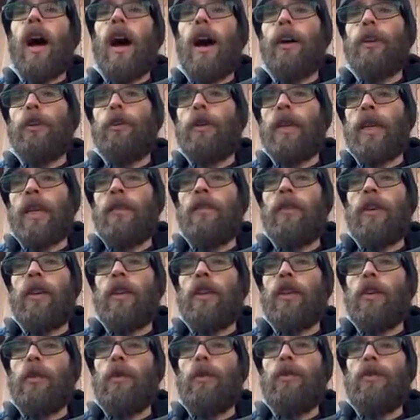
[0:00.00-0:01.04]
You can even
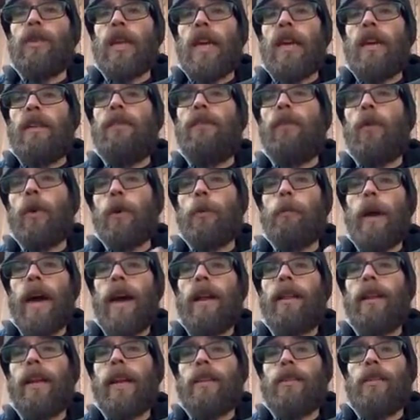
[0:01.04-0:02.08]
use a fourth
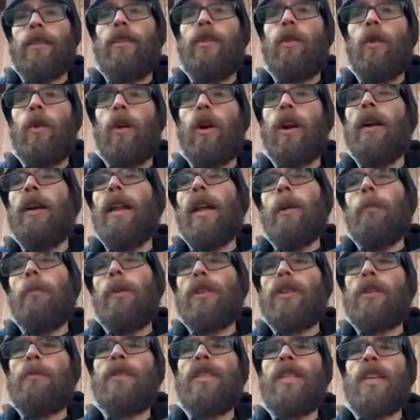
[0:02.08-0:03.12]
pallet as the door, put
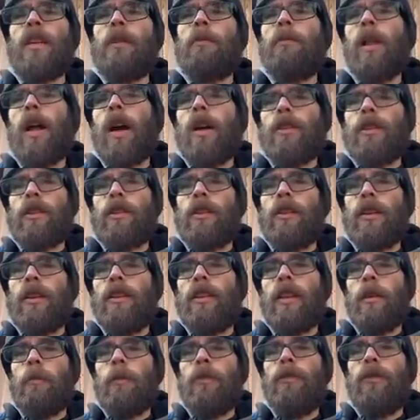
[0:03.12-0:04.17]
some cinder blocks underneath
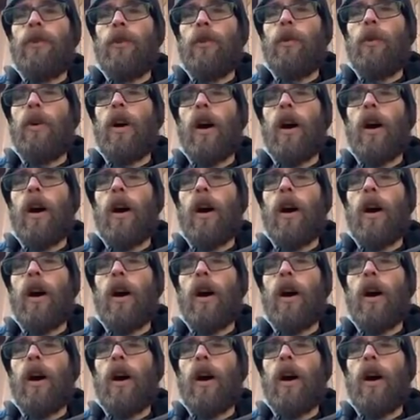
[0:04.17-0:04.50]
them if you